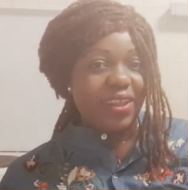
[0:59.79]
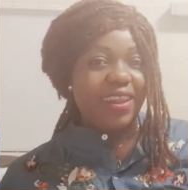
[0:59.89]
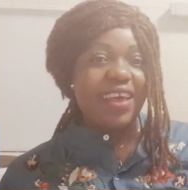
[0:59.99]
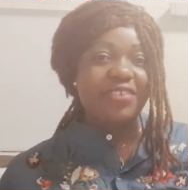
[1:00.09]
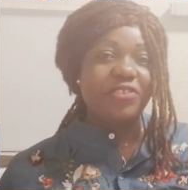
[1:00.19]

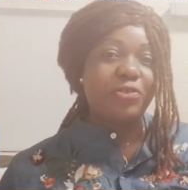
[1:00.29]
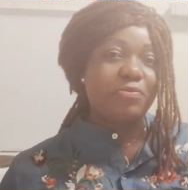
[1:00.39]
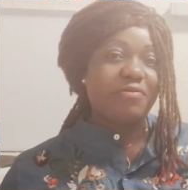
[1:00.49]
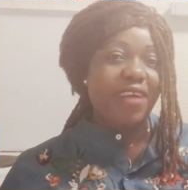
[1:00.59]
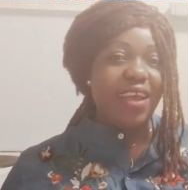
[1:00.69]
let's
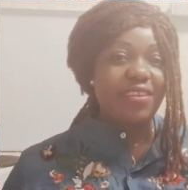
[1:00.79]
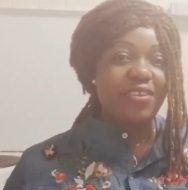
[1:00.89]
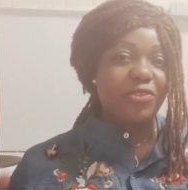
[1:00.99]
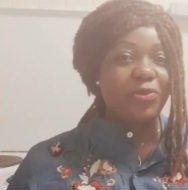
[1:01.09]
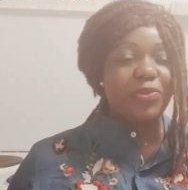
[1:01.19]
jump right
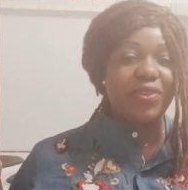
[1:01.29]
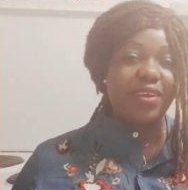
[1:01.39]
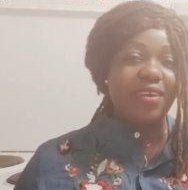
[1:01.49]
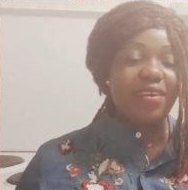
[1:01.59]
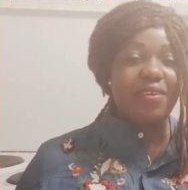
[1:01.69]
into
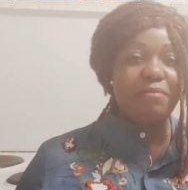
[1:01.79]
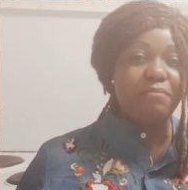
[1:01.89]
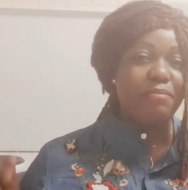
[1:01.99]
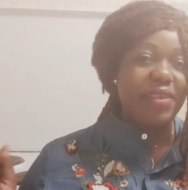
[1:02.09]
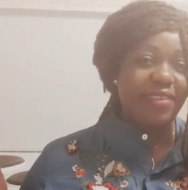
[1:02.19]
the
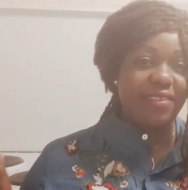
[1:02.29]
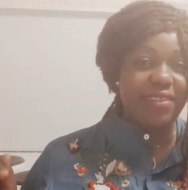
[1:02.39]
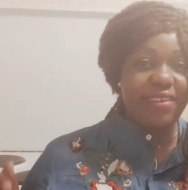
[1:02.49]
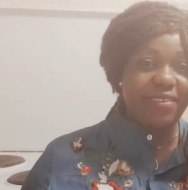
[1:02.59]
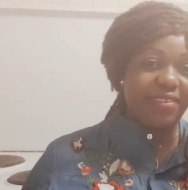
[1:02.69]

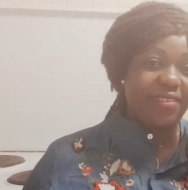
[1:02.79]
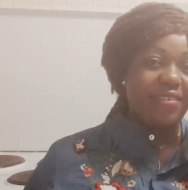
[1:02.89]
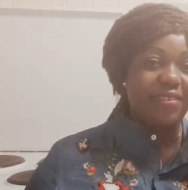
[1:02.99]
business.